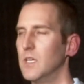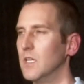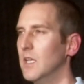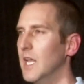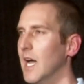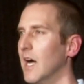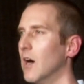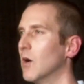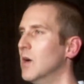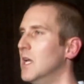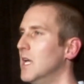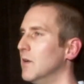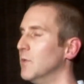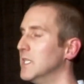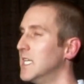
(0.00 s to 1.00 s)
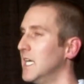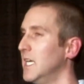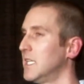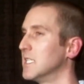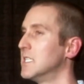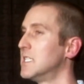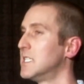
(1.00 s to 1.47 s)
Now, if we
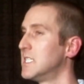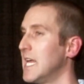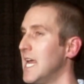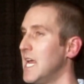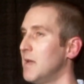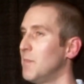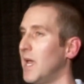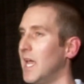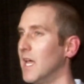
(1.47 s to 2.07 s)
take this same